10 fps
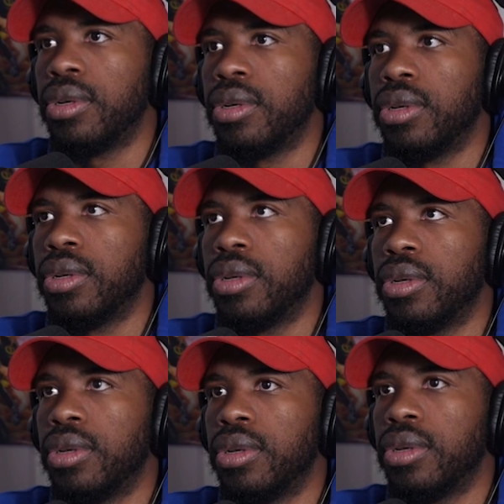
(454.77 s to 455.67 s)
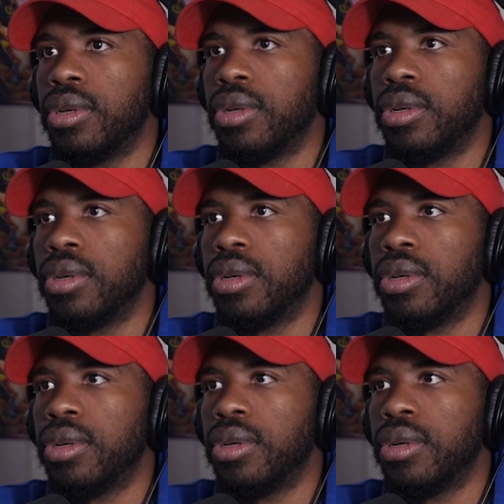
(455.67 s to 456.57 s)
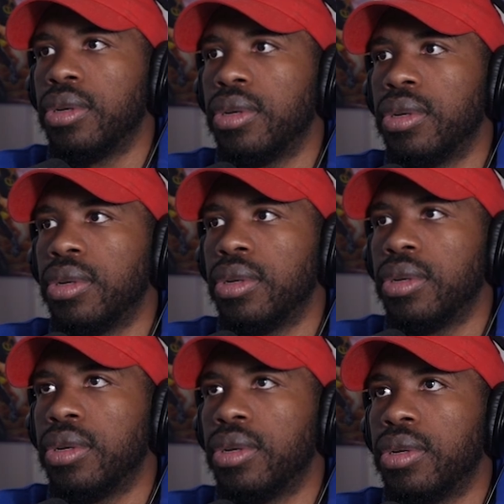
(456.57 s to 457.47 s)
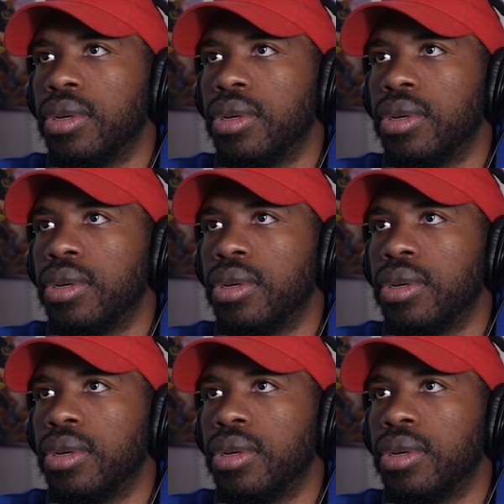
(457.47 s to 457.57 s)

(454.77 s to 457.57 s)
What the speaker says: (no one is talking)